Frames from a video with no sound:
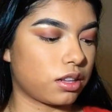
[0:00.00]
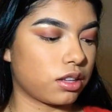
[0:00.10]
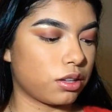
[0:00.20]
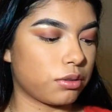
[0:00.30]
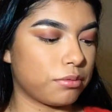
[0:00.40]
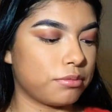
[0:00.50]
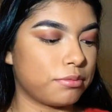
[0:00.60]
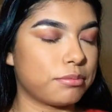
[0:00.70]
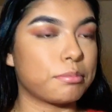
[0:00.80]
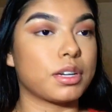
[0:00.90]
glue,
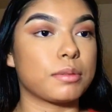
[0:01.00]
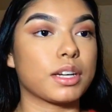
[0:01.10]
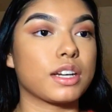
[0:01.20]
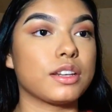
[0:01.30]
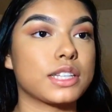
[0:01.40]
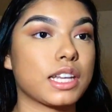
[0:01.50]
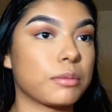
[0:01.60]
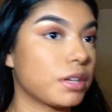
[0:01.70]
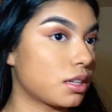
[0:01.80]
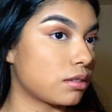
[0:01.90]
but I'm not gonna use
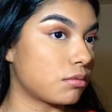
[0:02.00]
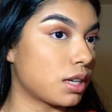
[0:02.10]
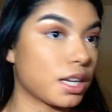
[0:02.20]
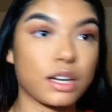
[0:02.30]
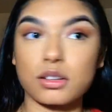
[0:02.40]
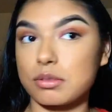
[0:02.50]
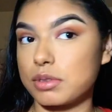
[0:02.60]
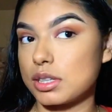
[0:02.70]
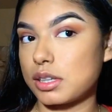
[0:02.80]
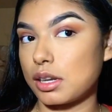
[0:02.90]
that because I'm running out, so
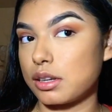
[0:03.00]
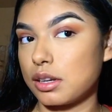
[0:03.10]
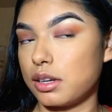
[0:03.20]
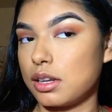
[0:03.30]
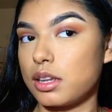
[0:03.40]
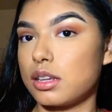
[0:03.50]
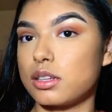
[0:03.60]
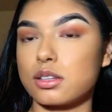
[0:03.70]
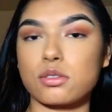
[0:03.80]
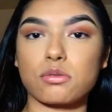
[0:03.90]
I'm just like
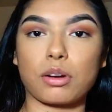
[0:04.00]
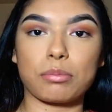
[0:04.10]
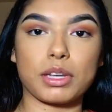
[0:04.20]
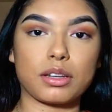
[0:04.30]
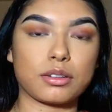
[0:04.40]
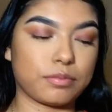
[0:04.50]
swapping.